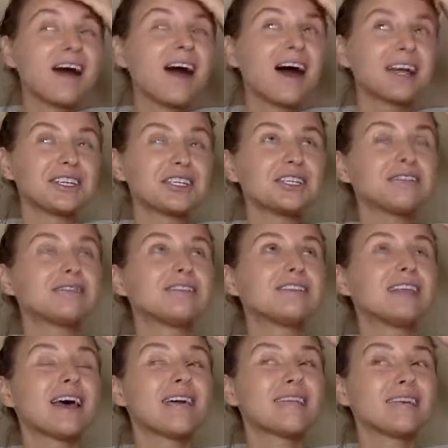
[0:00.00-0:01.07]
I should have
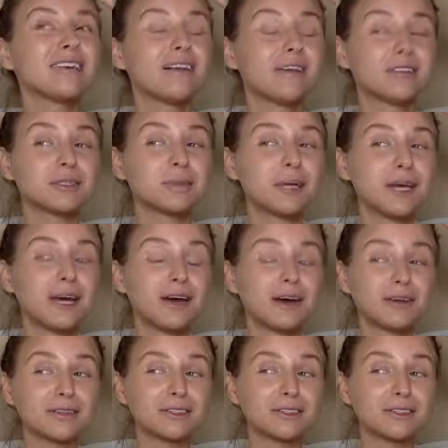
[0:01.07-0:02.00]
never left my house.